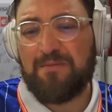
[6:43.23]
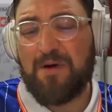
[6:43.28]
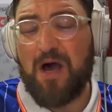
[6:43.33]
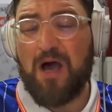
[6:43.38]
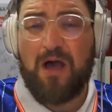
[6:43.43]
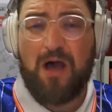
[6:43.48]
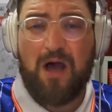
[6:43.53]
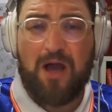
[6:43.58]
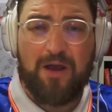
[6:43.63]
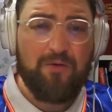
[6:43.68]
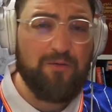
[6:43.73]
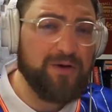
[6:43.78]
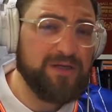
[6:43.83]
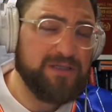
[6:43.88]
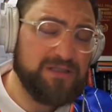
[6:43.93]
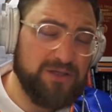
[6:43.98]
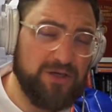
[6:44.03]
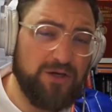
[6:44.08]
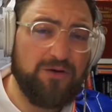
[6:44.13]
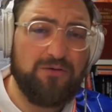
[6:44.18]
I
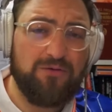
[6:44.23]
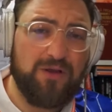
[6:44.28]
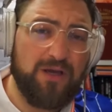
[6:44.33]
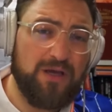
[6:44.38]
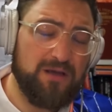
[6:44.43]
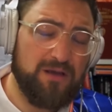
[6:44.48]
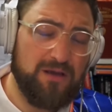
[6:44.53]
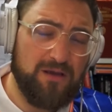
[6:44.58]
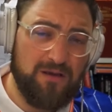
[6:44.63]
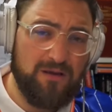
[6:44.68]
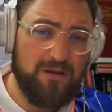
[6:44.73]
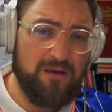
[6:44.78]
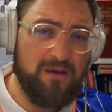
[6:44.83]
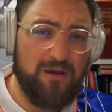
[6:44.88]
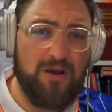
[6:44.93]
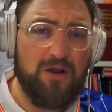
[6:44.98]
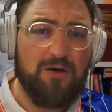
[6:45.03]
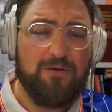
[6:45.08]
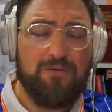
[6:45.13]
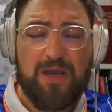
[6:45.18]
always knew that, you
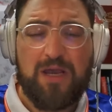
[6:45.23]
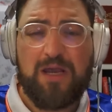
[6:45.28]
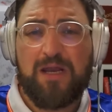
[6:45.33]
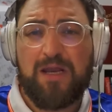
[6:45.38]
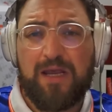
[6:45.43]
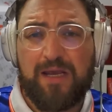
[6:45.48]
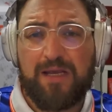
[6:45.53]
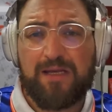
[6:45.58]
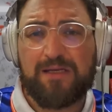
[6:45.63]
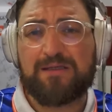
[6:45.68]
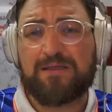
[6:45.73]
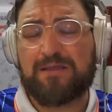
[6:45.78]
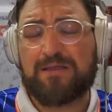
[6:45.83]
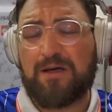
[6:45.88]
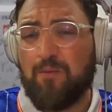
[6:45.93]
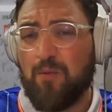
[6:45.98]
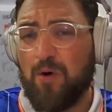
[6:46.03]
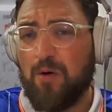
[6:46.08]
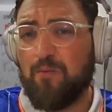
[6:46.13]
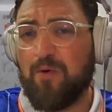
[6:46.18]
know, he needs
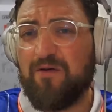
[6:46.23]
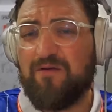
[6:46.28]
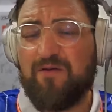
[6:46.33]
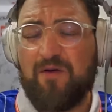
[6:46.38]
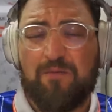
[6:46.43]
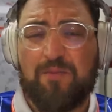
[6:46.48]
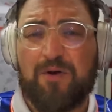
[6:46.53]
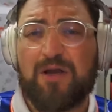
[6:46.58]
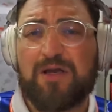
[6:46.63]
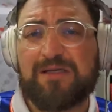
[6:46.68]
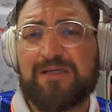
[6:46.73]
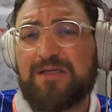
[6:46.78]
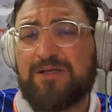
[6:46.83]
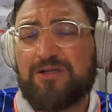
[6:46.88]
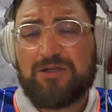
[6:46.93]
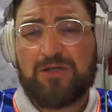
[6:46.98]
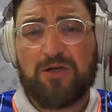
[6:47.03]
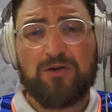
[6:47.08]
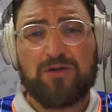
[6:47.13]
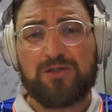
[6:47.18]
someone with him because he
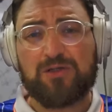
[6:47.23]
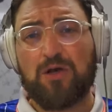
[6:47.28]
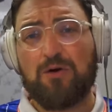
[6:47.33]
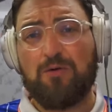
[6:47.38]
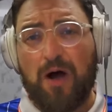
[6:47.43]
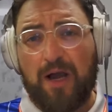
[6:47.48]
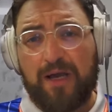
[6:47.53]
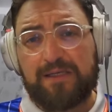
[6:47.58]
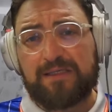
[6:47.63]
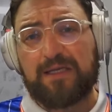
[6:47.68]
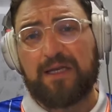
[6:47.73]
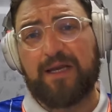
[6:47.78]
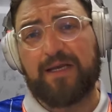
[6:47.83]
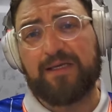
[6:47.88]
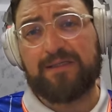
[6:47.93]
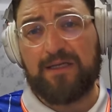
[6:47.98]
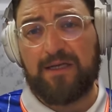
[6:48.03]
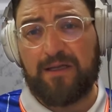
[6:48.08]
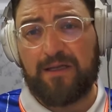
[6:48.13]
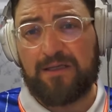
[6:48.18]
just looks so
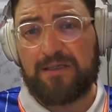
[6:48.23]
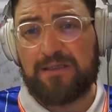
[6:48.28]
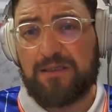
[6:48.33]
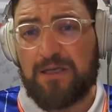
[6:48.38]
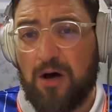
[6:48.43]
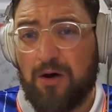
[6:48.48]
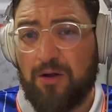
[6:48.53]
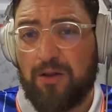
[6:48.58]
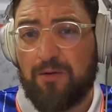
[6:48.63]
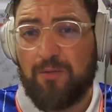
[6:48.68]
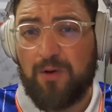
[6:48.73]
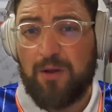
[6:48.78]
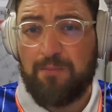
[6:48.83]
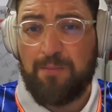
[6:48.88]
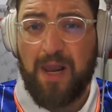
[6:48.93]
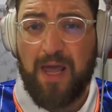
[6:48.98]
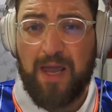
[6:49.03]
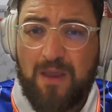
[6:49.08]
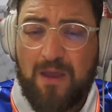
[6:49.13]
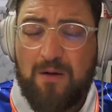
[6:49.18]
isolated in the style that we
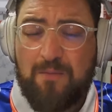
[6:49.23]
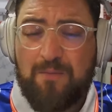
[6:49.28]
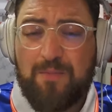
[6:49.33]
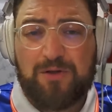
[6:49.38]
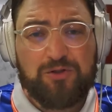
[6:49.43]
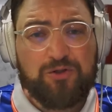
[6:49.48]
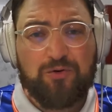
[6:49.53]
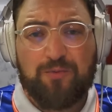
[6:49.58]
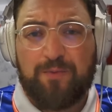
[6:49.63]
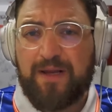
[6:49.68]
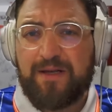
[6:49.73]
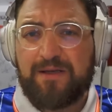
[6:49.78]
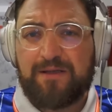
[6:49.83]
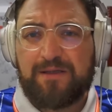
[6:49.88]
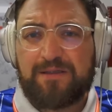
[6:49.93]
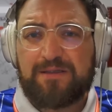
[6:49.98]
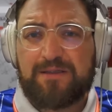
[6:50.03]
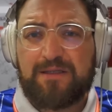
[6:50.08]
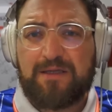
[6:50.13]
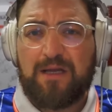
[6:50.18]
play. But
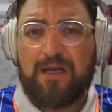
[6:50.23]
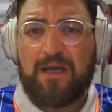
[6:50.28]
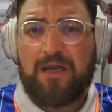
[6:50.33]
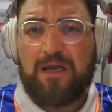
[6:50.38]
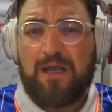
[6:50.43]
tremendous today.